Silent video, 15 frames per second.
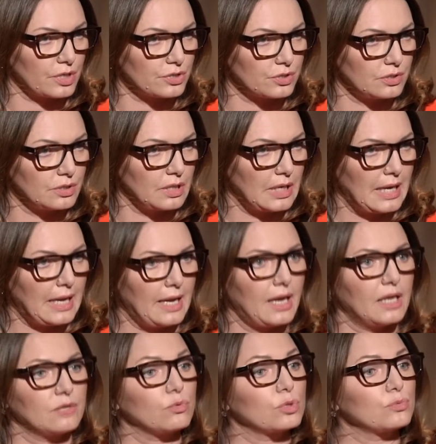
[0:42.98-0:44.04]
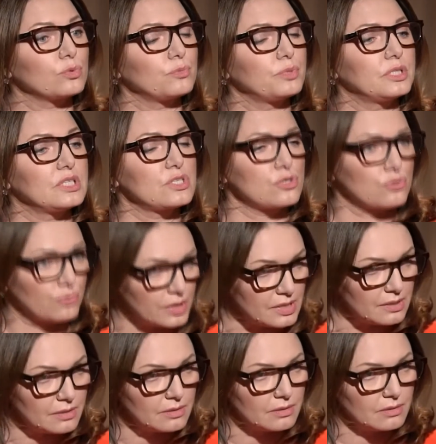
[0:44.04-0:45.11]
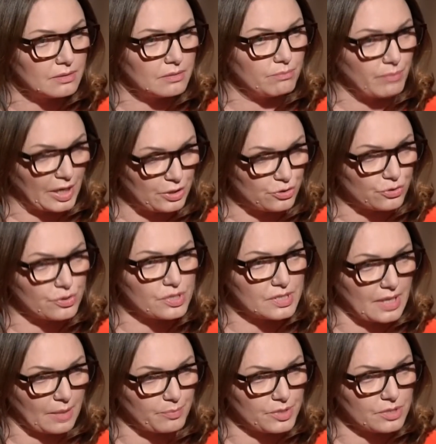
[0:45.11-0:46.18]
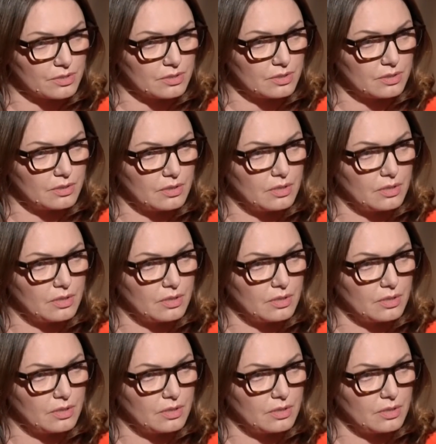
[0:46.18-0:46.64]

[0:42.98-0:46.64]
aggression? Mm. And what would be the three major steps